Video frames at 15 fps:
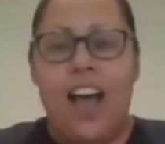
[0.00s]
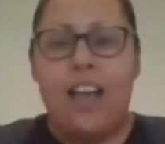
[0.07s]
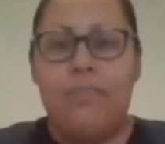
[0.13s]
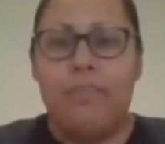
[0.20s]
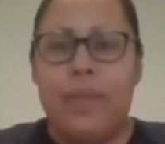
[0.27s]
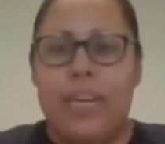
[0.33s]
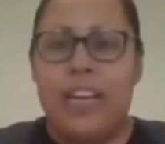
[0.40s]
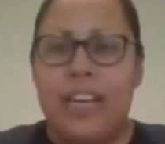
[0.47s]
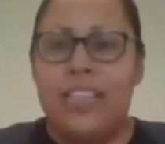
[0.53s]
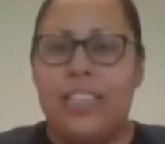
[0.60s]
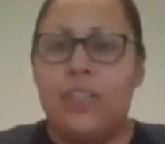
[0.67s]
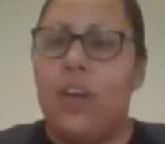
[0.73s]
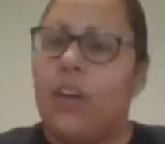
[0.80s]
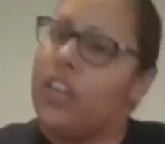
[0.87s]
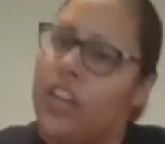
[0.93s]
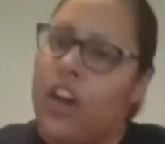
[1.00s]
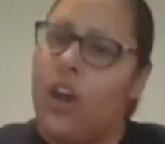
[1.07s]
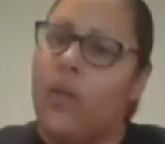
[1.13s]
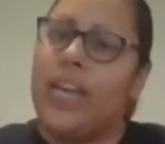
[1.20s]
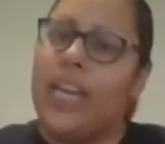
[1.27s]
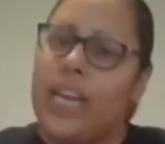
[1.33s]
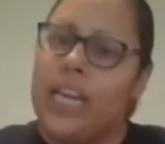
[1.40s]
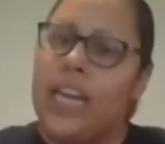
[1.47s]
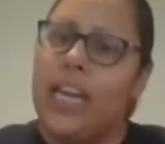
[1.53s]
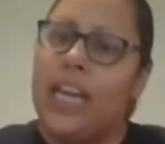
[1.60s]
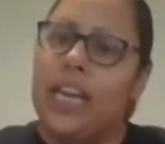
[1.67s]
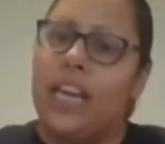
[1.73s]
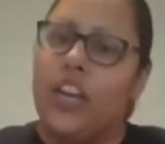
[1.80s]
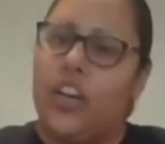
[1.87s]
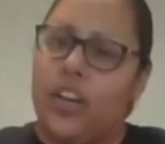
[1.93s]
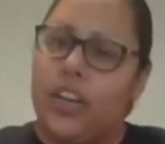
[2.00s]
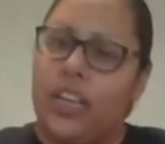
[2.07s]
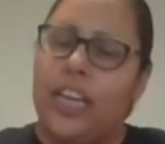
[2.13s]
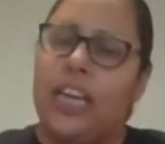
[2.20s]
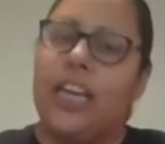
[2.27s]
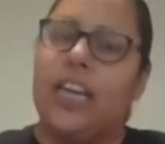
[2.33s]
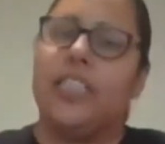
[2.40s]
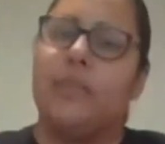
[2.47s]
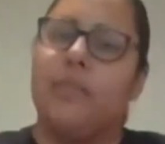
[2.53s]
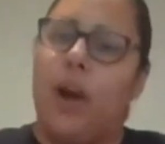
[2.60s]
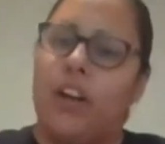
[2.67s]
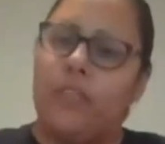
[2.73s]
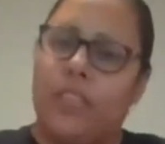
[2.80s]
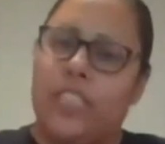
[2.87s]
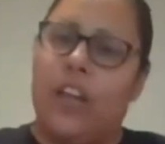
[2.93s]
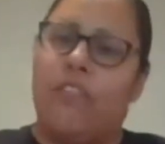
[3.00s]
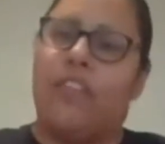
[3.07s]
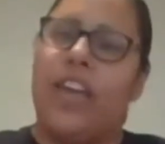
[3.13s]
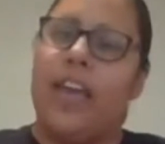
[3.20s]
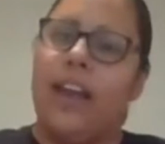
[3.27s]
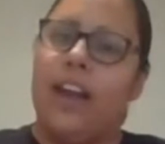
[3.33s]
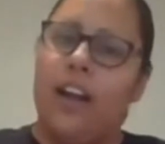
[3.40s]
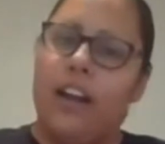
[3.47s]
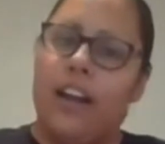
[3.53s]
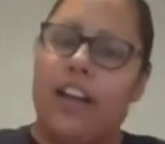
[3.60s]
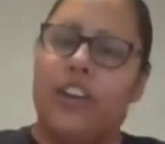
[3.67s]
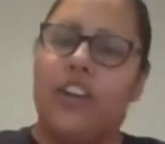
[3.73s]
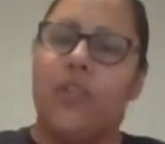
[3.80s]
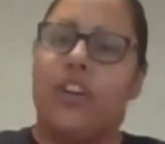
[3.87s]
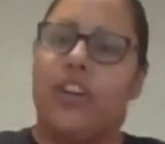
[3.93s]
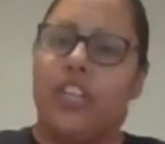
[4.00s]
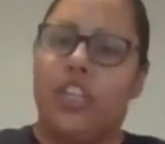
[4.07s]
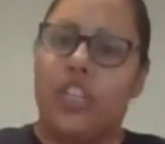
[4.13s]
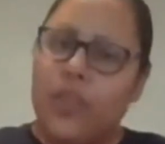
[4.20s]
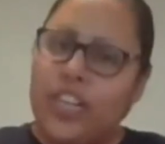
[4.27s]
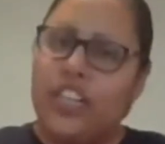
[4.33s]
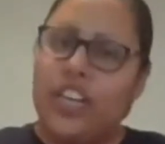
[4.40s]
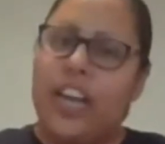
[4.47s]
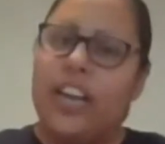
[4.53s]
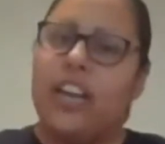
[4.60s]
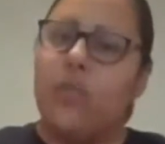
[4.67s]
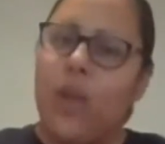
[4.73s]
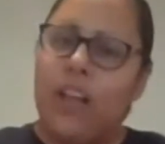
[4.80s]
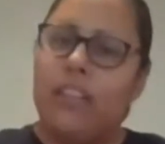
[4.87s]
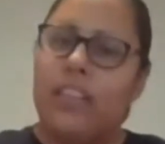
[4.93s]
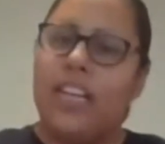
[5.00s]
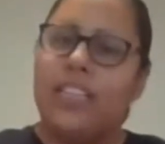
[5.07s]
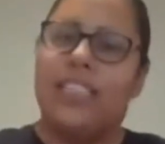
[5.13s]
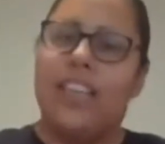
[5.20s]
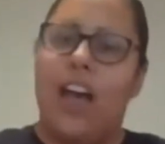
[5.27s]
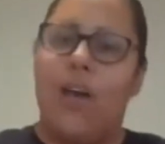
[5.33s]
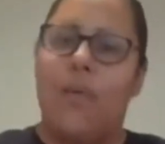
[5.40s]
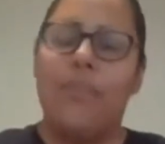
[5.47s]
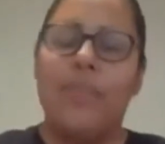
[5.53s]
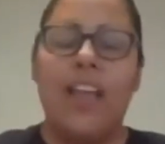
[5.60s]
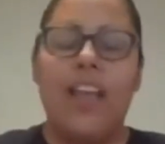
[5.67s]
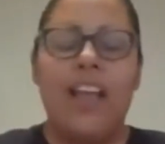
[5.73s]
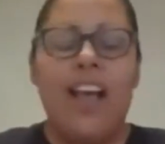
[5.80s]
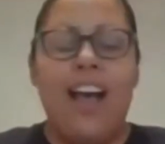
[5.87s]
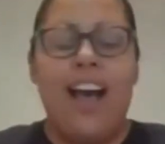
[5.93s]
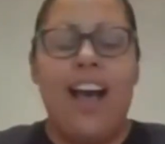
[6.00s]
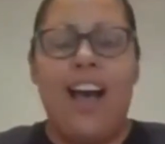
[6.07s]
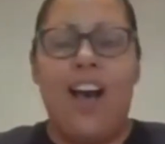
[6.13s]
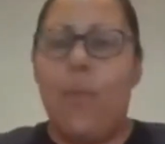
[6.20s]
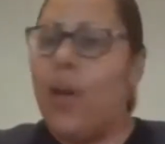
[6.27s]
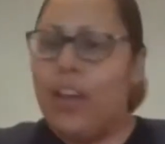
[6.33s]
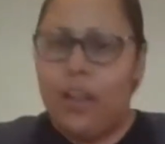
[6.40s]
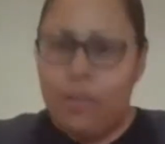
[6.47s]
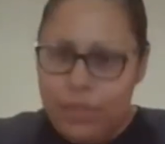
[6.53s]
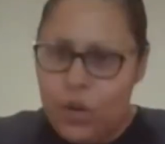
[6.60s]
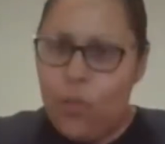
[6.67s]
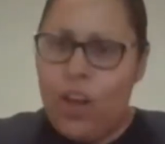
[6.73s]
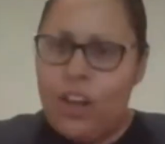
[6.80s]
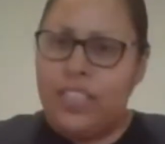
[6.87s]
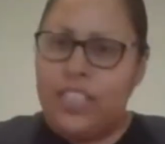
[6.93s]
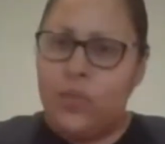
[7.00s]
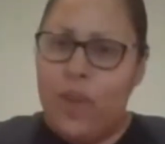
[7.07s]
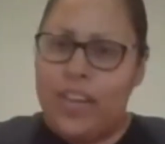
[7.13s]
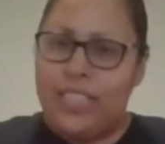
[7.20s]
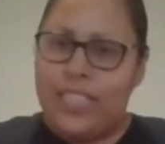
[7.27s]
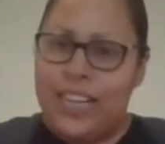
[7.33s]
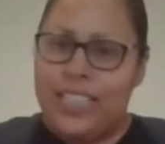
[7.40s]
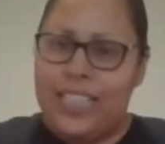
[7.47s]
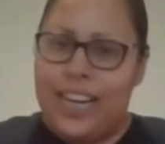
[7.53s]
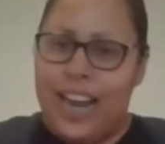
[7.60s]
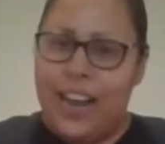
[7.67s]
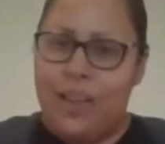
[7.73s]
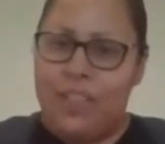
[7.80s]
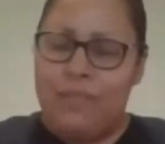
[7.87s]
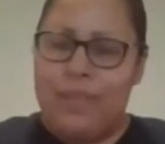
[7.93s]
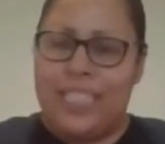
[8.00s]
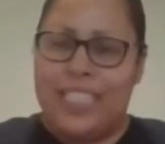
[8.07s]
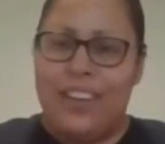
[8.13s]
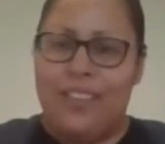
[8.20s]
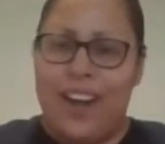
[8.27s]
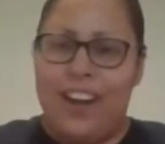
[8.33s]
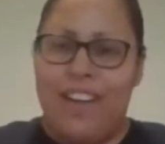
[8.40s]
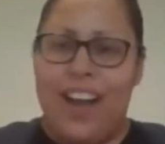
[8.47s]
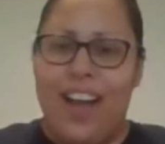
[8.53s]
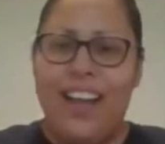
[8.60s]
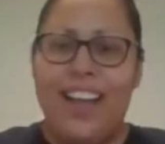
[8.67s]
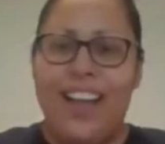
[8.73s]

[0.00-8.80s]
Because, eating and cooking, it's part of self-care and your nutrition and wellness. So welcome to Wellness Wednesday today with Miss Herrera.